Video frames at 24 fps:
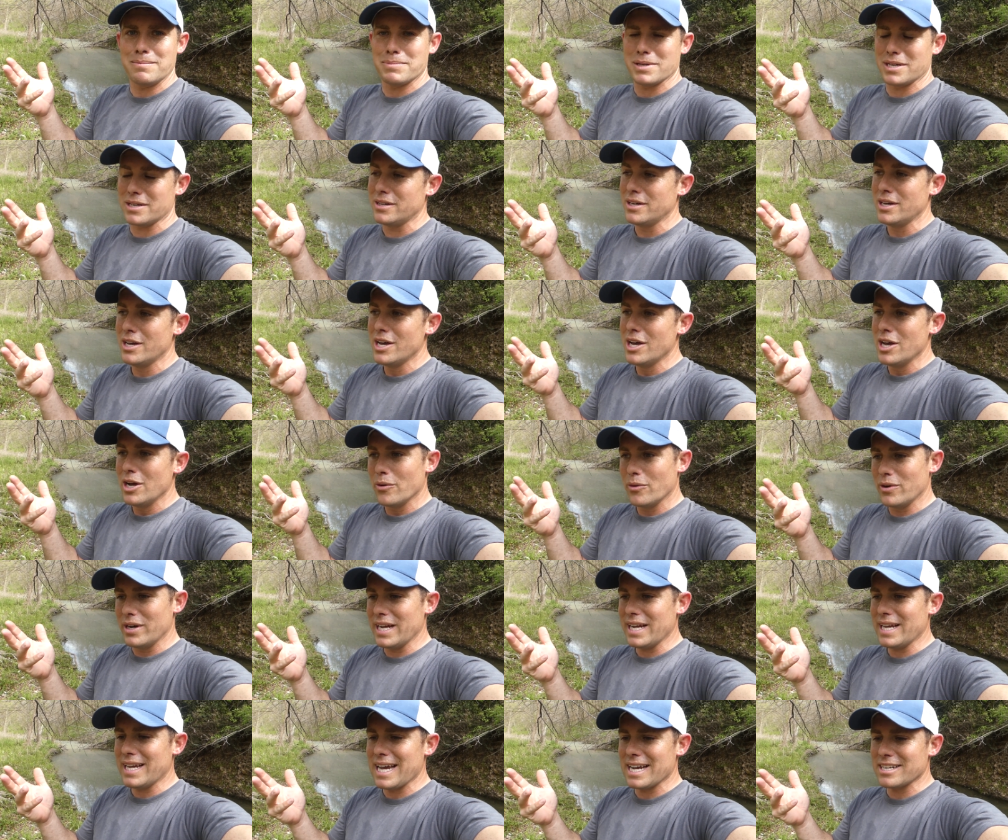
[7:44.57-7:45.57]
But we
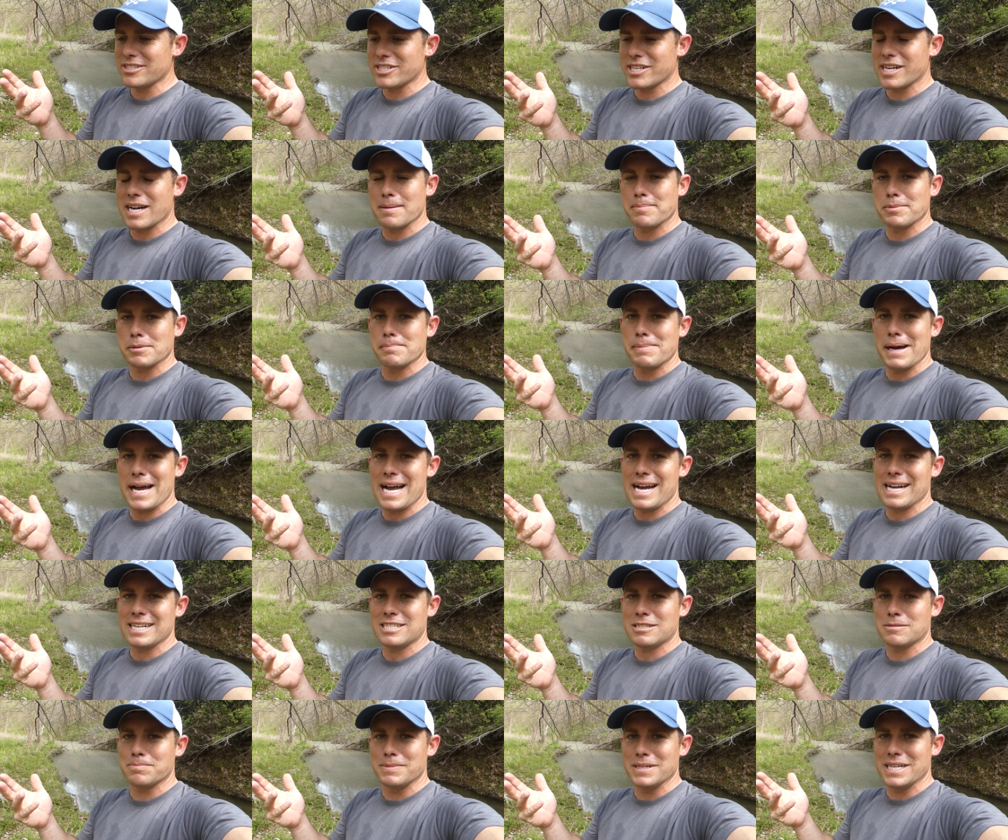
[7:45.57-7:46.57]
did catch a couple
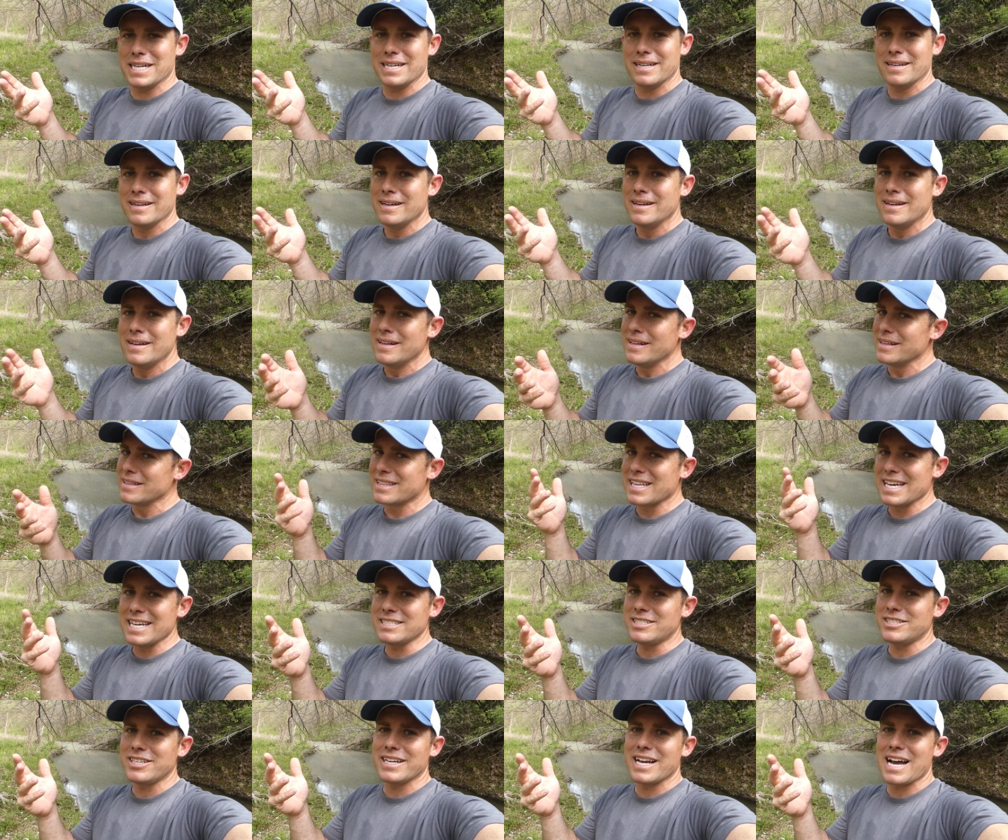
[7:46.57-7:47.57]
bass, but
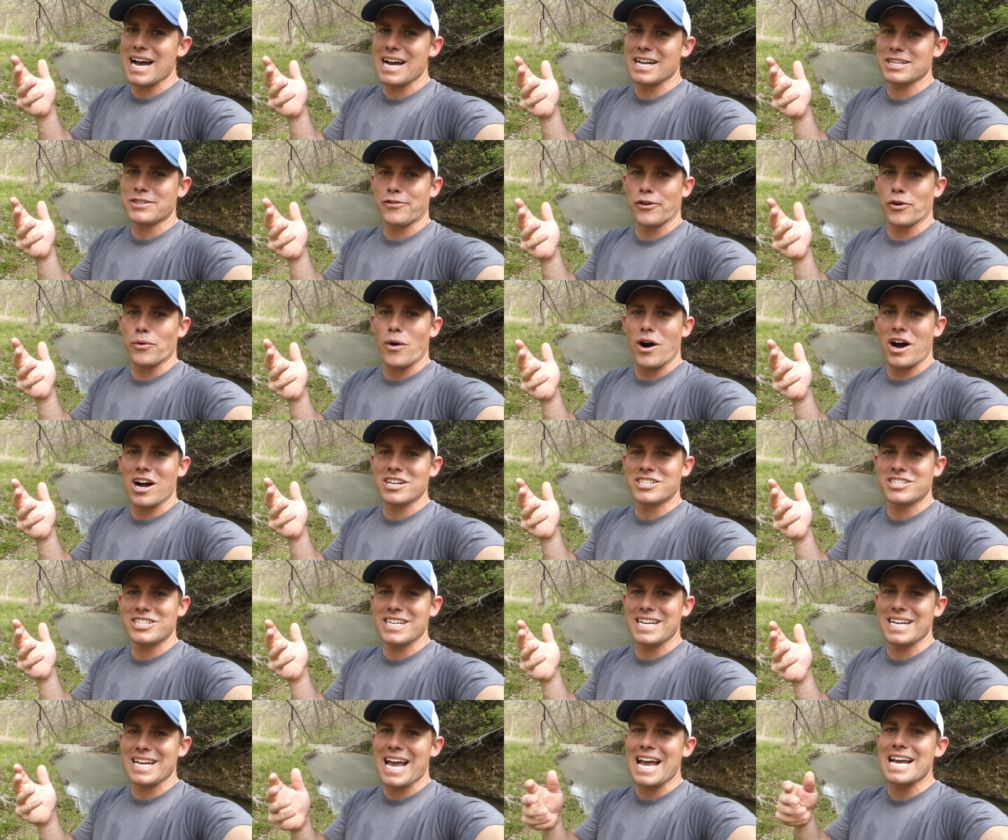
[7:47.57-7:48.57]
thanks you guys for
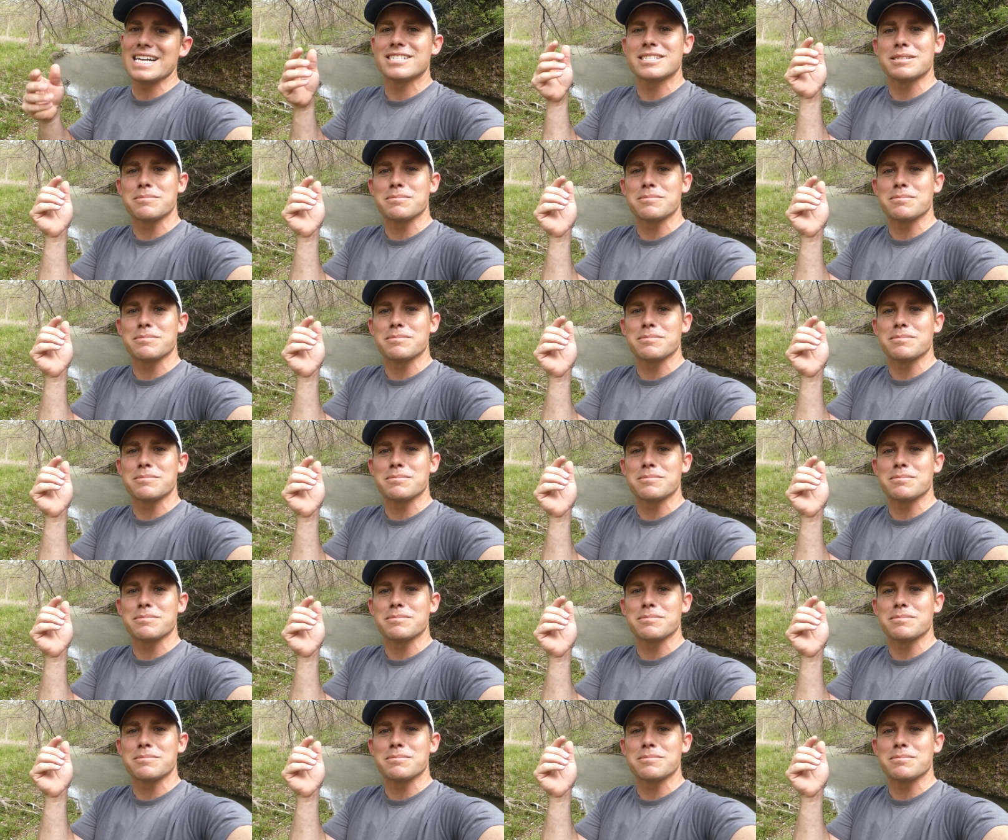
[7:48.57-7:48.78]
watching, and